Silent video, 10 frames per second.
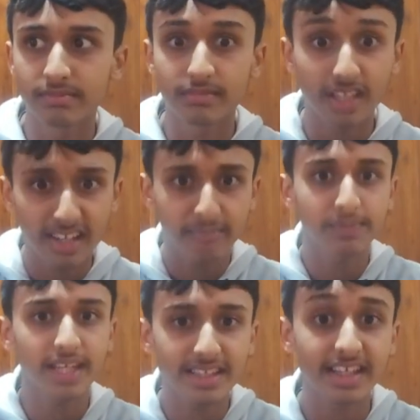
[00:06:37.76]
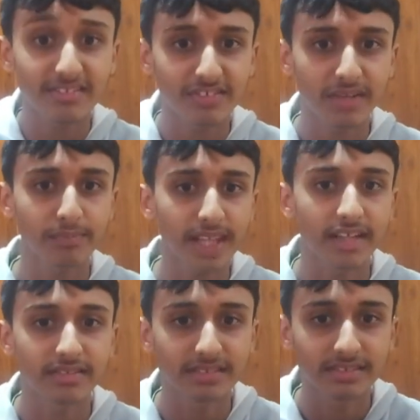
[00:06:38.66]
to complete the infinite play.
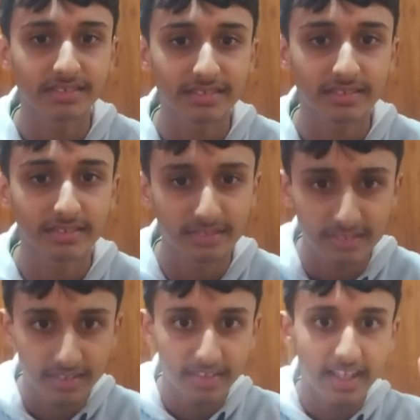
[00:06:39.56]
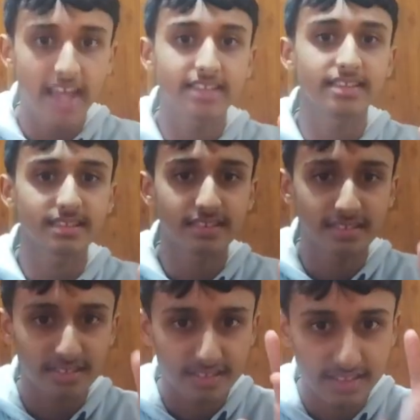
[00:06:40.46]
That
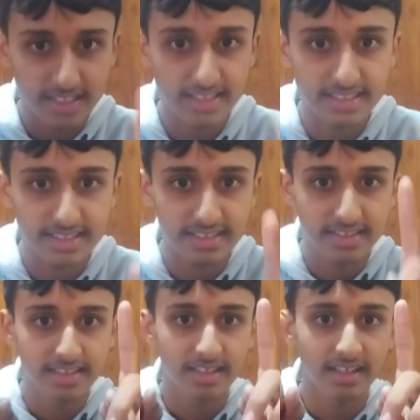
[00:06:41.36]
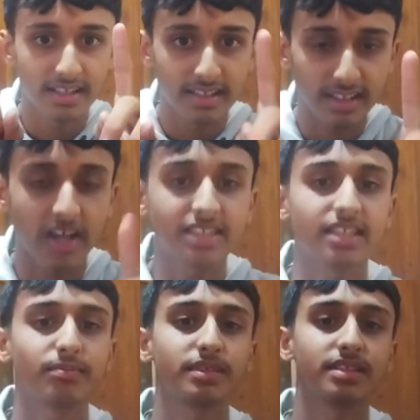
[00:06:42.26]
is the
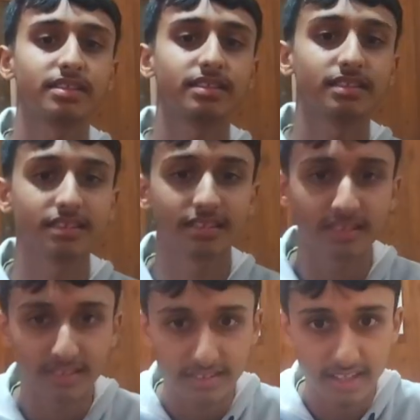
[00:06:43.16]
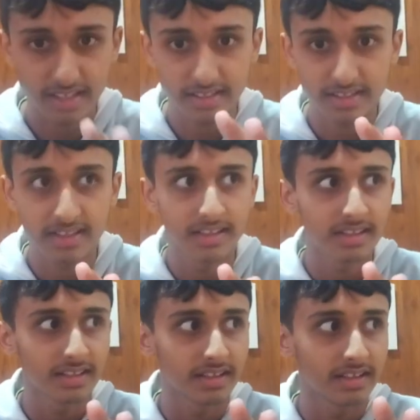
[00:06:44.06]
concept that
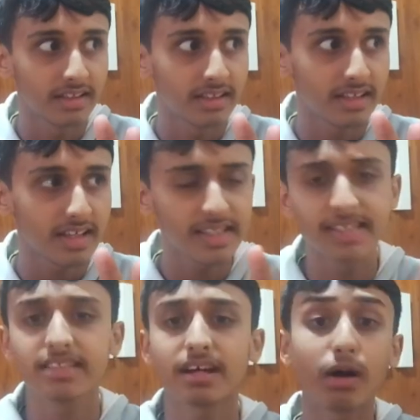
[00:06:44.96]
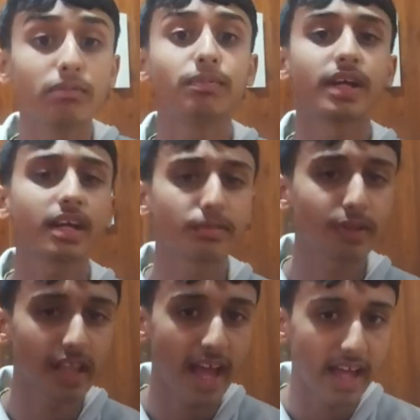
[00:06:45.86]
is
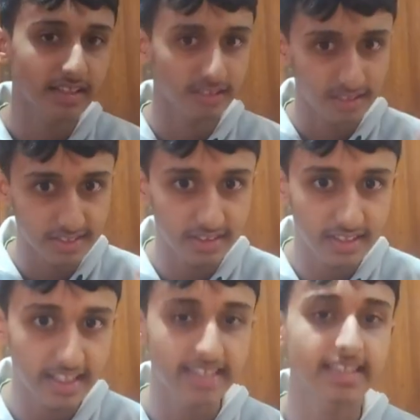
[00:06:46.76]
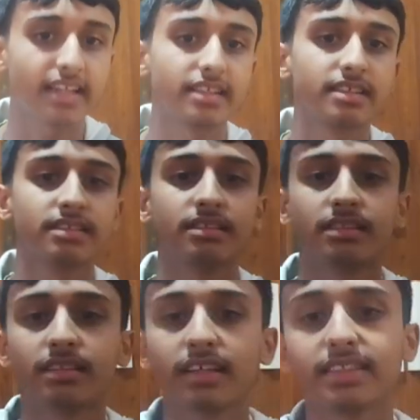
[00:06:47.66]
unbreakable at a certain extent.
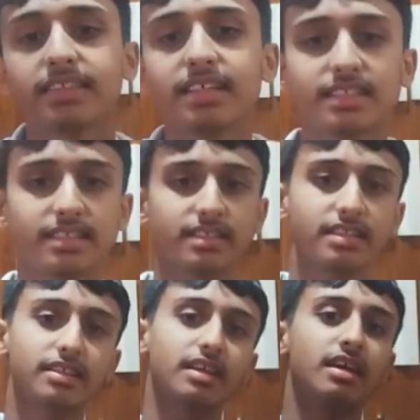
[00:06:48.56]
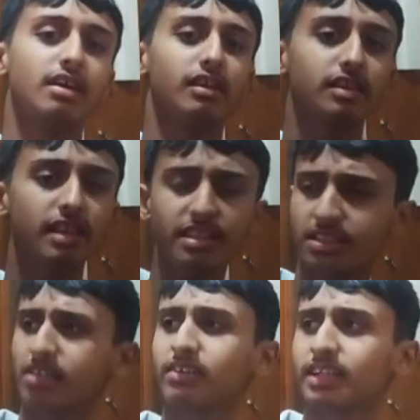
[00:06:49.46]
Because this
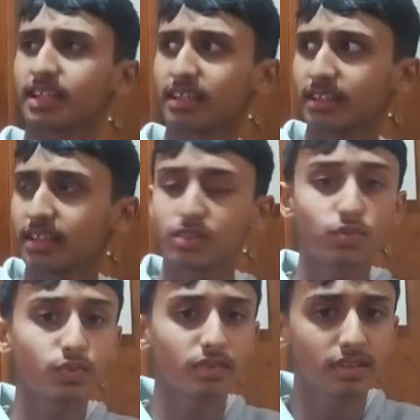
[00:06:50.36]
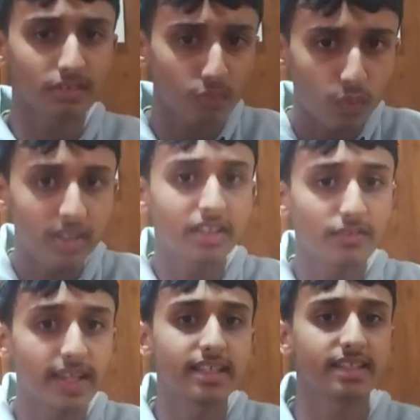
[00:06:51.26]
literally is what the
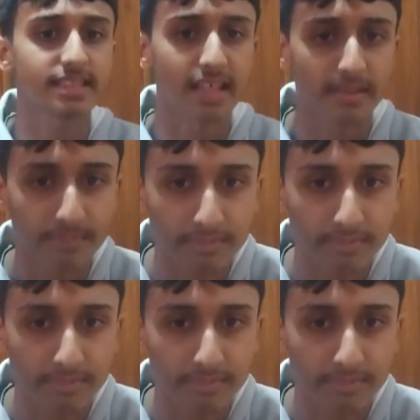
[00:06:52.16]
Vedas say.